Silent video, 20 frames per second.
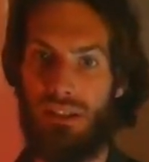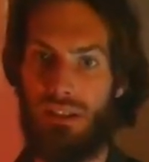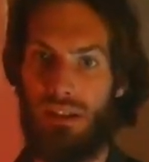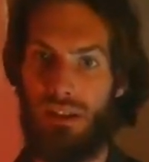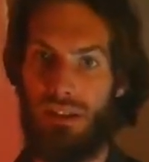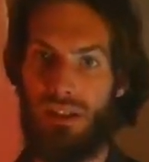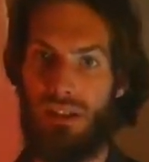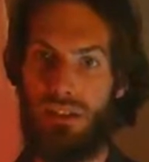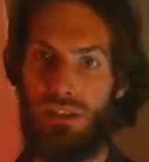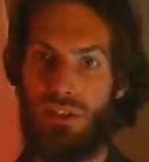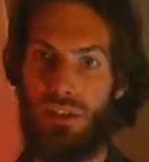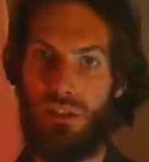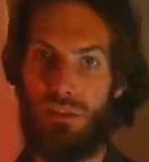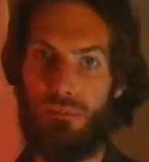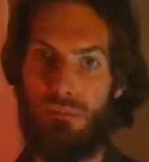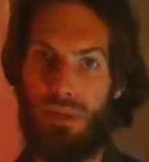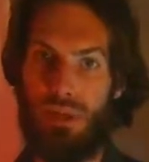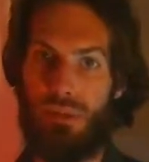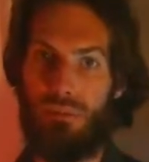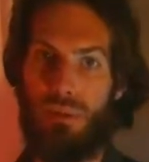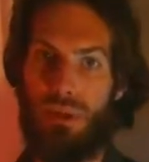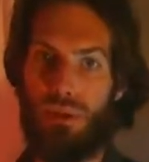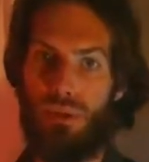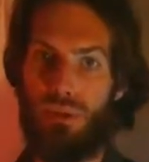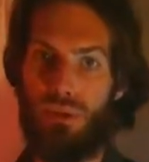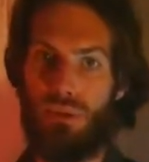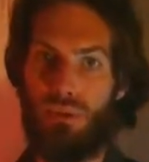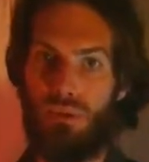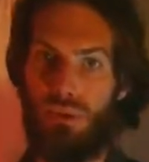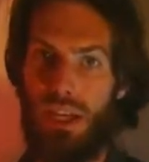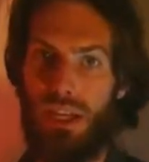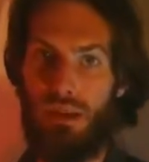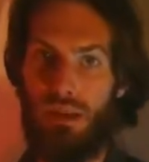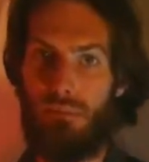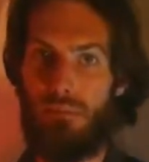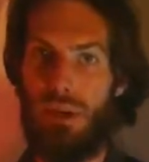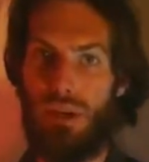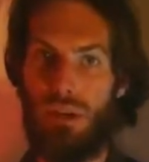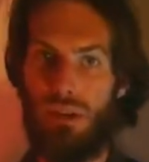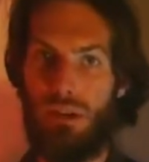Is your big balloon getting
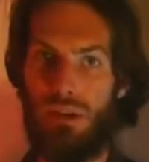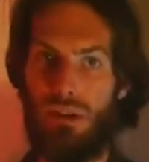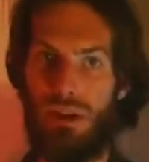bigger?